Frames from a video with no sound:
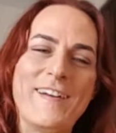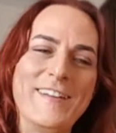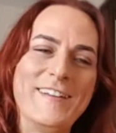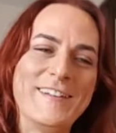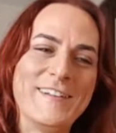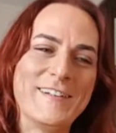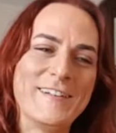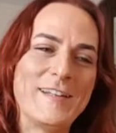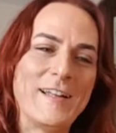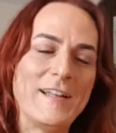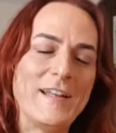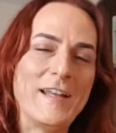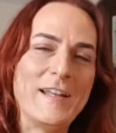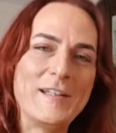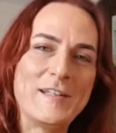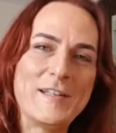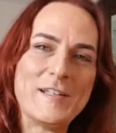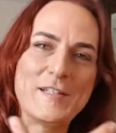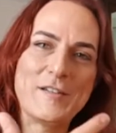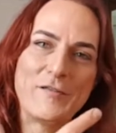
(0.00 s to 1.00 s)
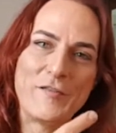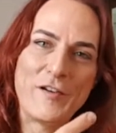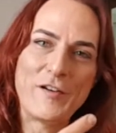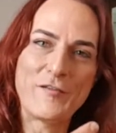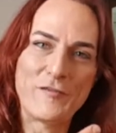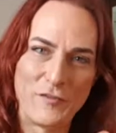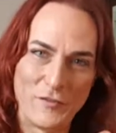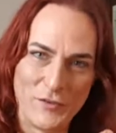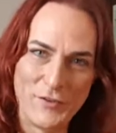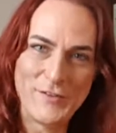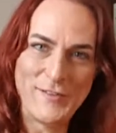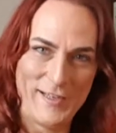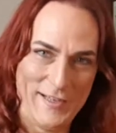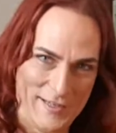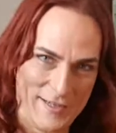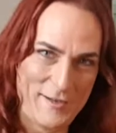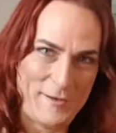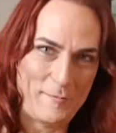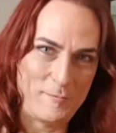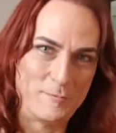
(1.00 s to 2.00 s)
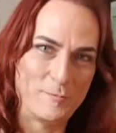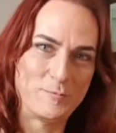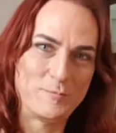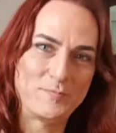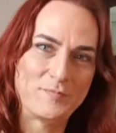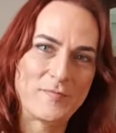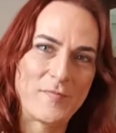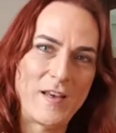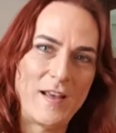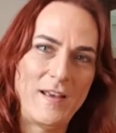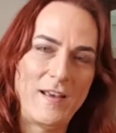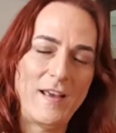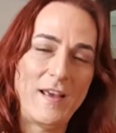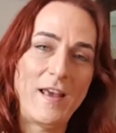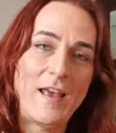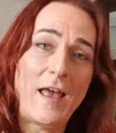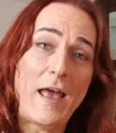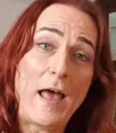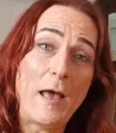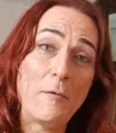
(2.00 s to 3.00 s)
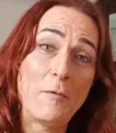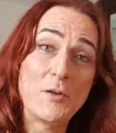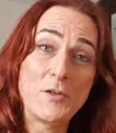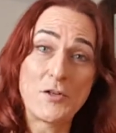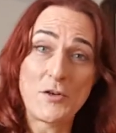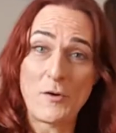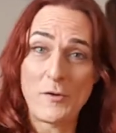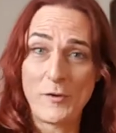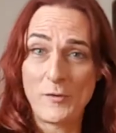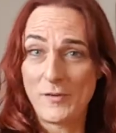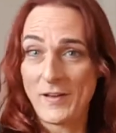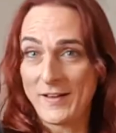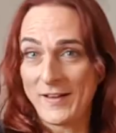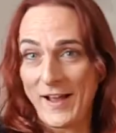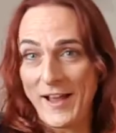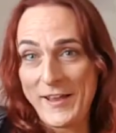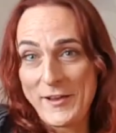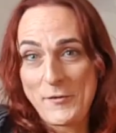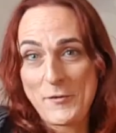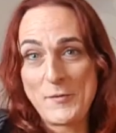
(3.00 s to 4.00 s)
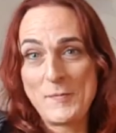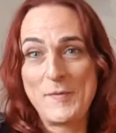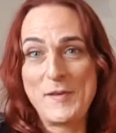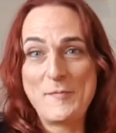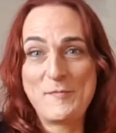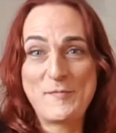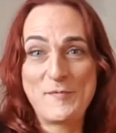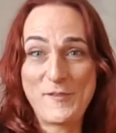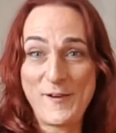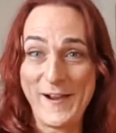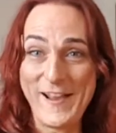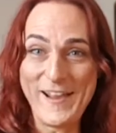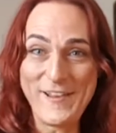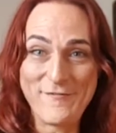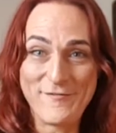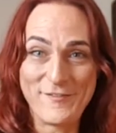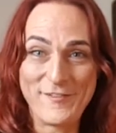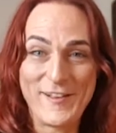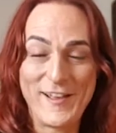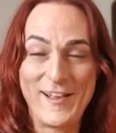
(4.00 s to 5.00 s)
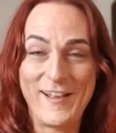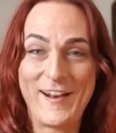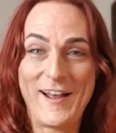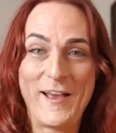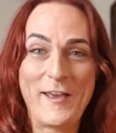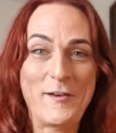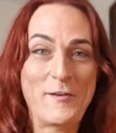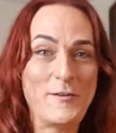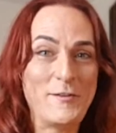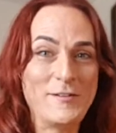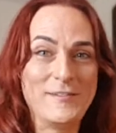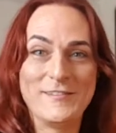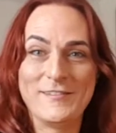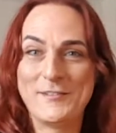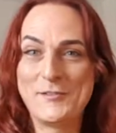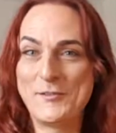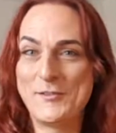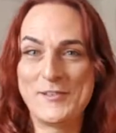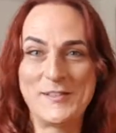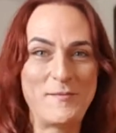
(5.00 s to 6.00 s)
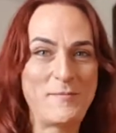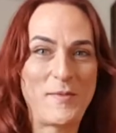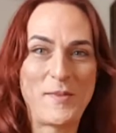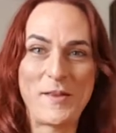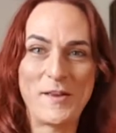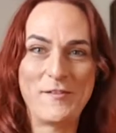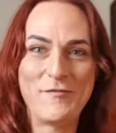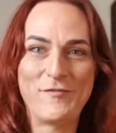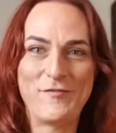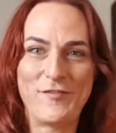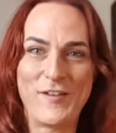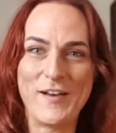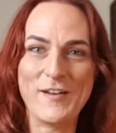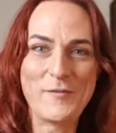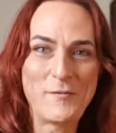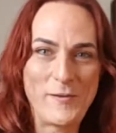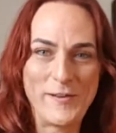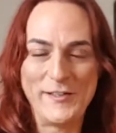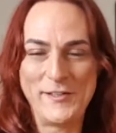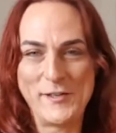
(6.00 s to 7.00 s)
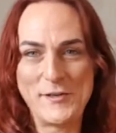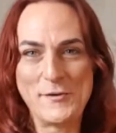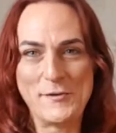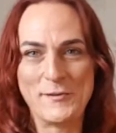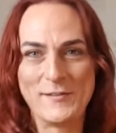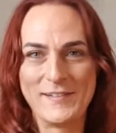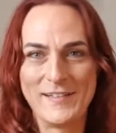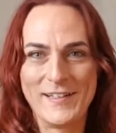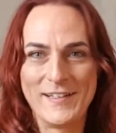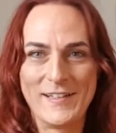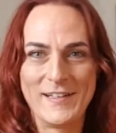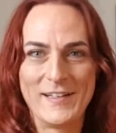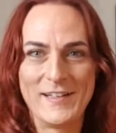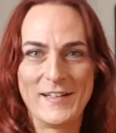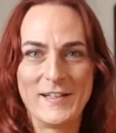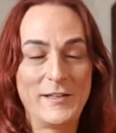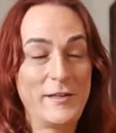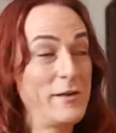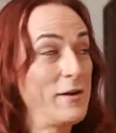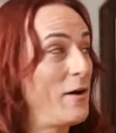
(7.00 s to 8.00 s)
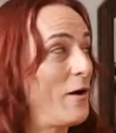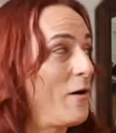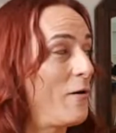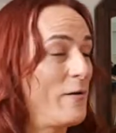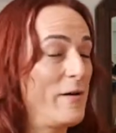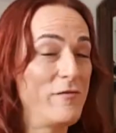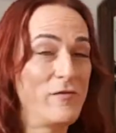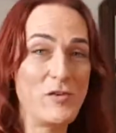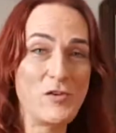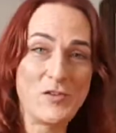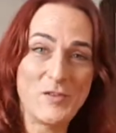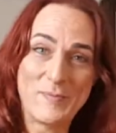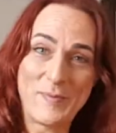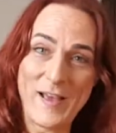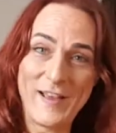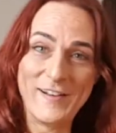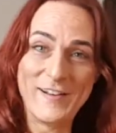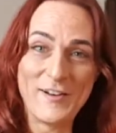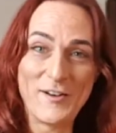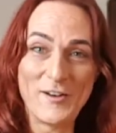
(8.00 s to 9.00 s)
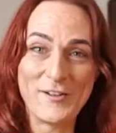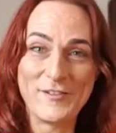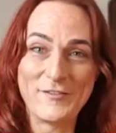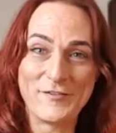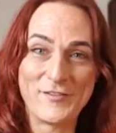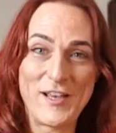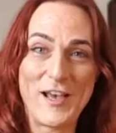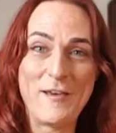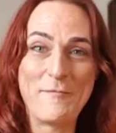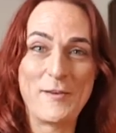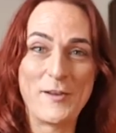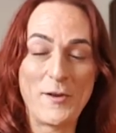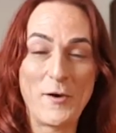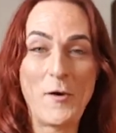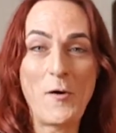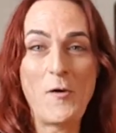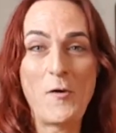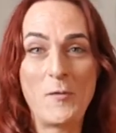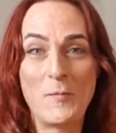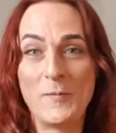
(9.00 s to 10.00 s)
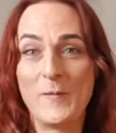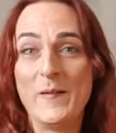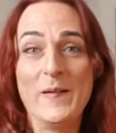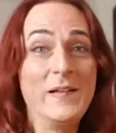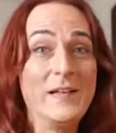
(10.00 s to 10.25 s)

idea that in this fearful time, I would show you that I could be brave and I could do something fun with you. You know, if you spend a lot of time at home,